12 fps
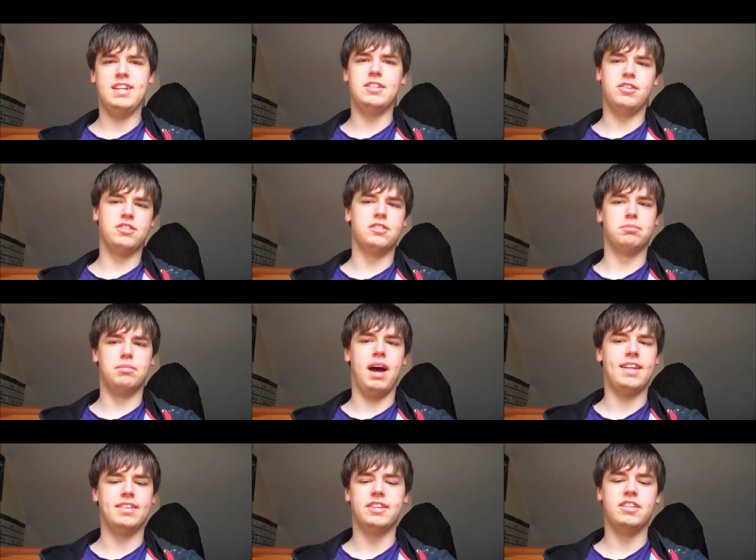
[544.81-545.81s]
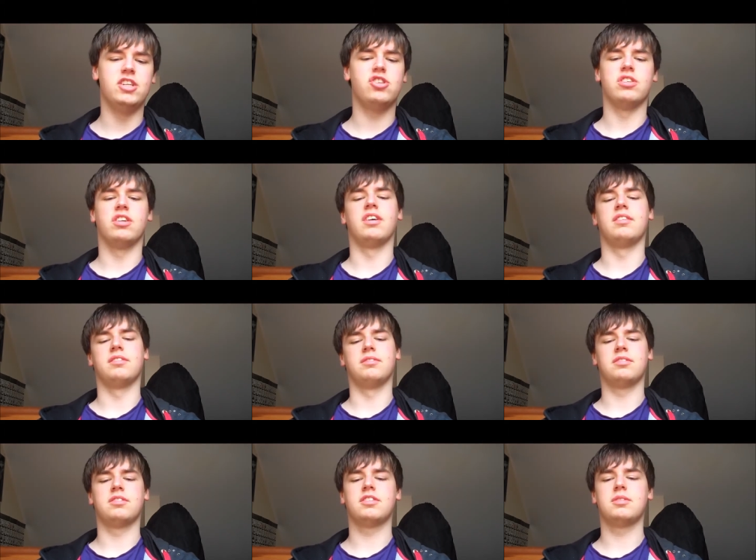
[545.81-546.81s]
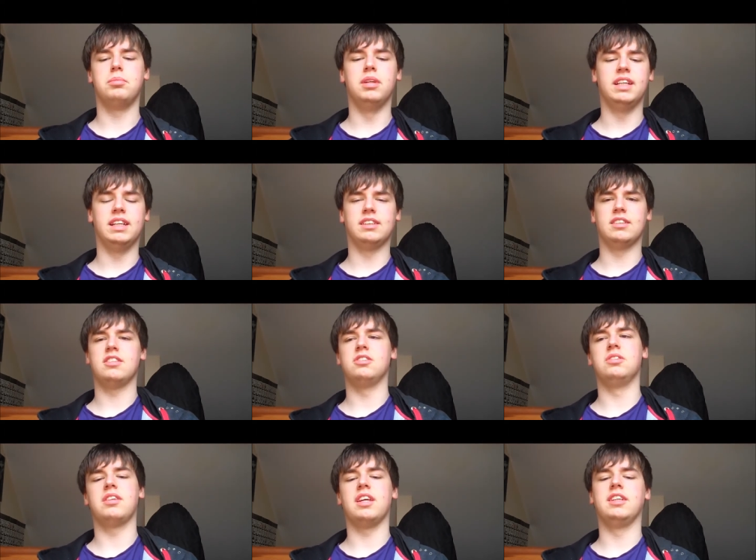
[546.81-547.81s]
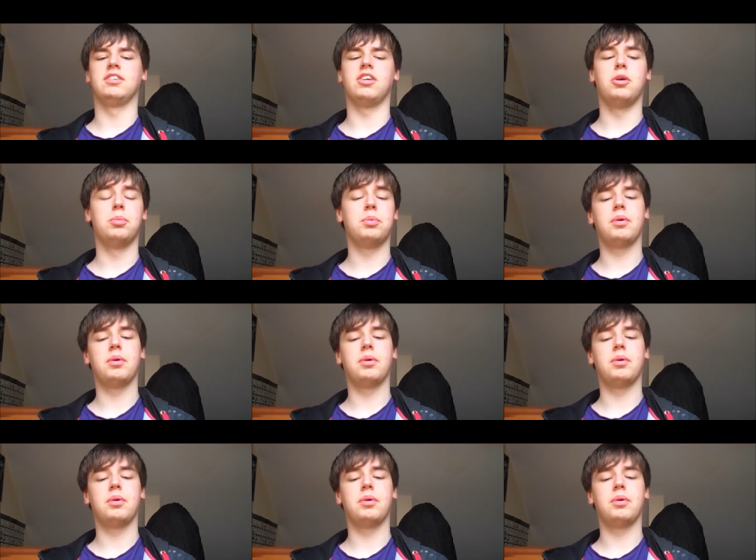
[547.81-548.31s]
another bad decision on splitting the two things up.